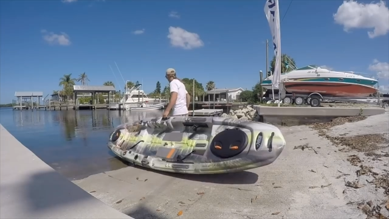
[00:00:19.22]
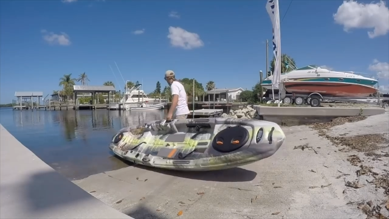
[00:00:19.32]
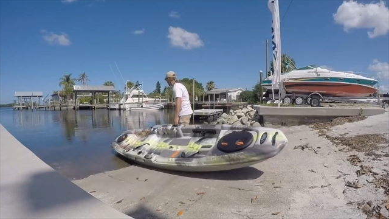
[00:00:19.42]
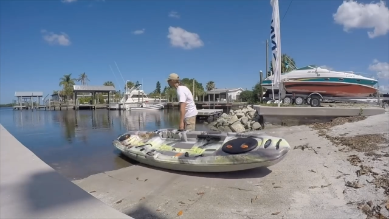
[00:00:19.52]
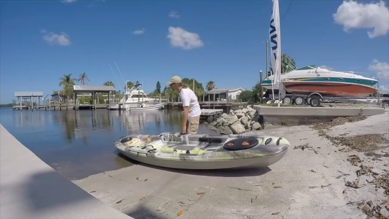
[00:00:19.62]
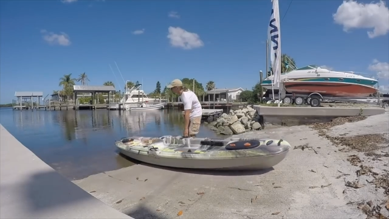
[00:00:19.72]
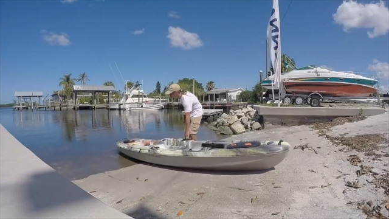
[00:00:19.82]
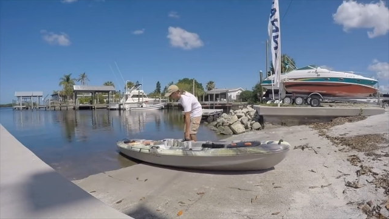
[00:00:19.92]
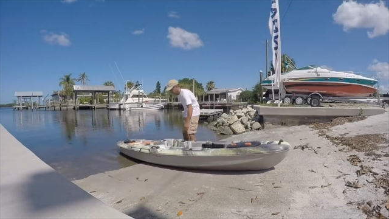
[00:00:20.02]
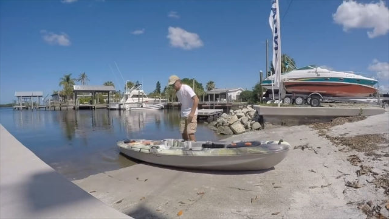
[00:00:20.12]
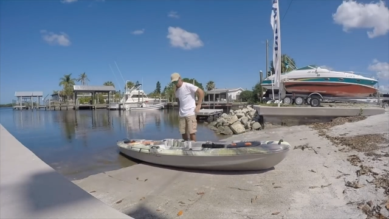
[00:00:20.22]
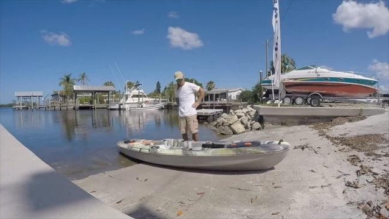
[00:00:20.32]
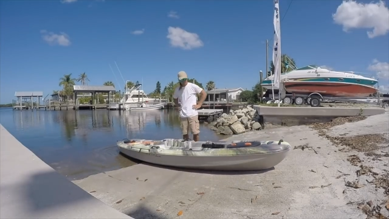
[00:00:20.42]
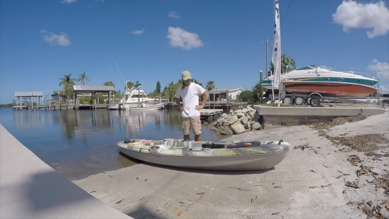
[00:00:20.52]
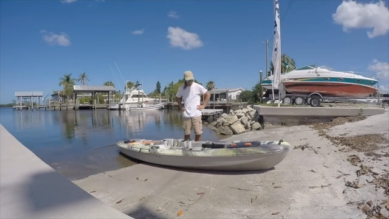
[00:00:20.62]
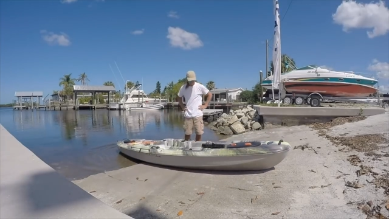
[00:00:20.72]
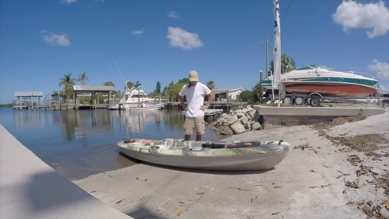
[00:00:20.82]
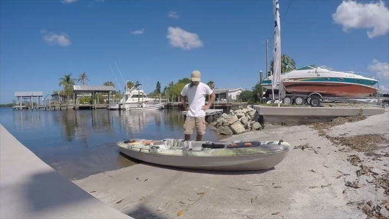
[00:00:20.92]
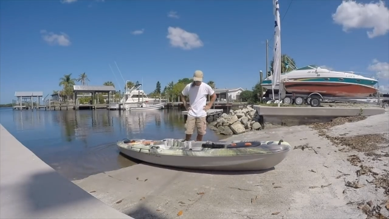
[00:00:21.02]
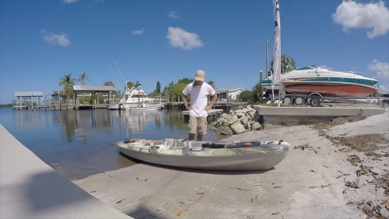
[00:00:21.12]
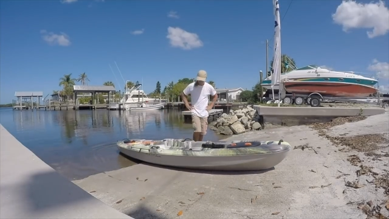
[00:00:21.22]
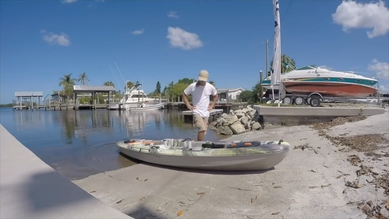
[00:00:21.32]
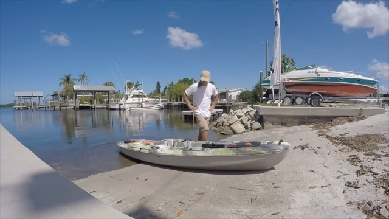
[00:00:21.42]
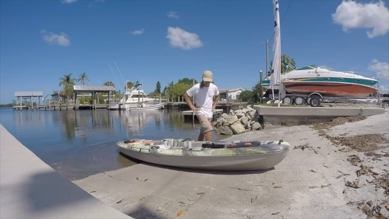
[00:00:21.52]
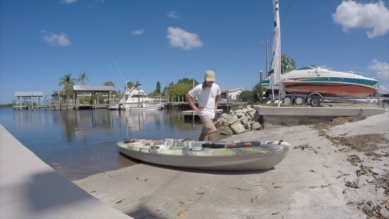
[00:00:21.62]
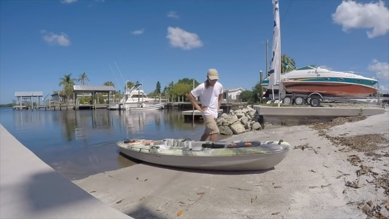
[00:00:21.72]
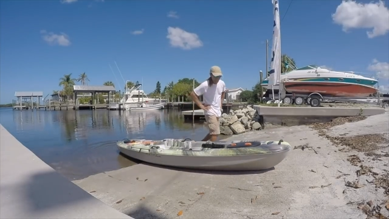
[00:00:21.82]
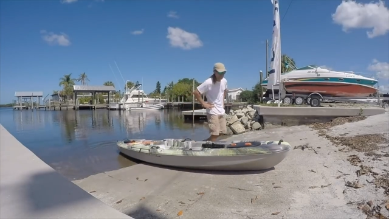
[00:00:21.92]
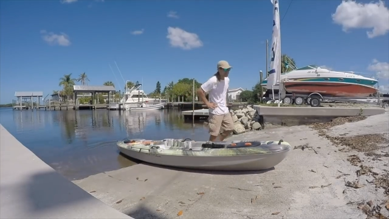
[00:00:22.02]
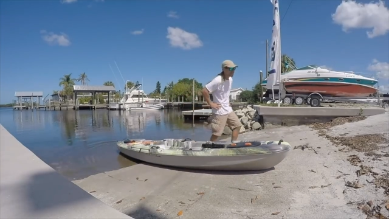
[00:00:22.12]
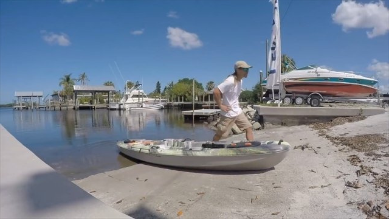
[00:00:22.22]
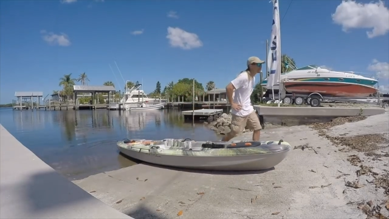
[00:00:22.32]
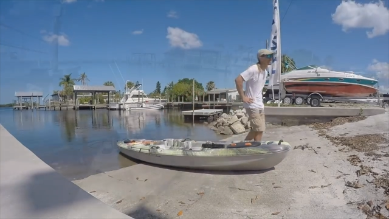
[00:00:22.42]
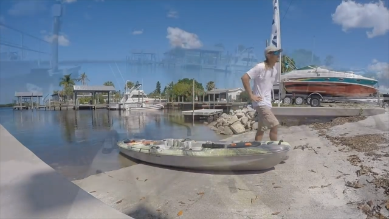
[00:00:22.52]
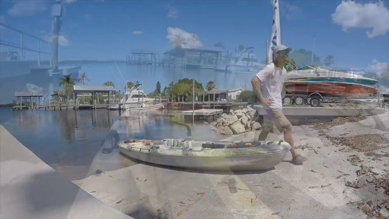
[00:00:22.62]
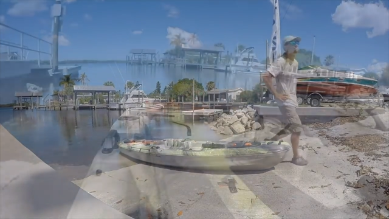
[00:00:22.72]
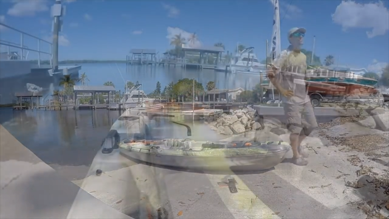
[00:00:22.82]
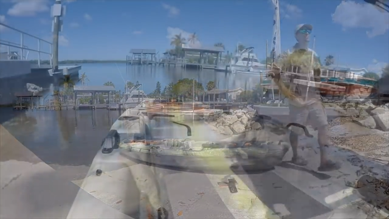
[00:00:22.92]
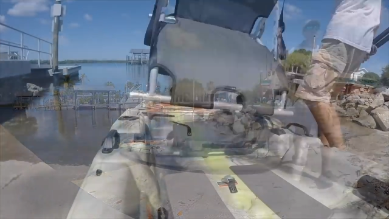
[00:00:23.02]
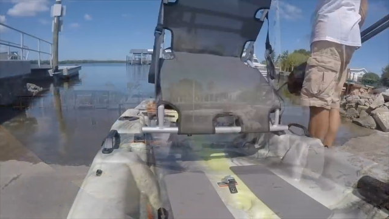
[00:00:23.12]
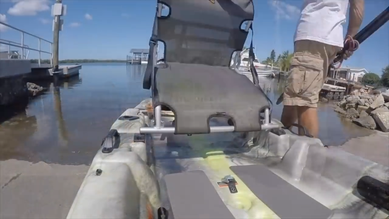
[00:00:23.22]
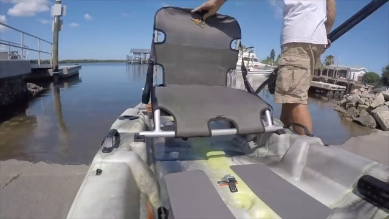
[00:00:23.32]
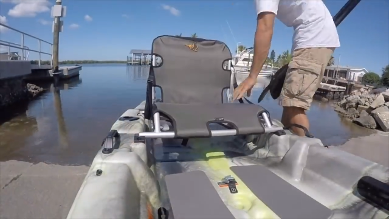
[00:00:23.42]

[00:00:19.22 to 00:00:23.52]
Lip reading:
Nobody's mouth can be seen.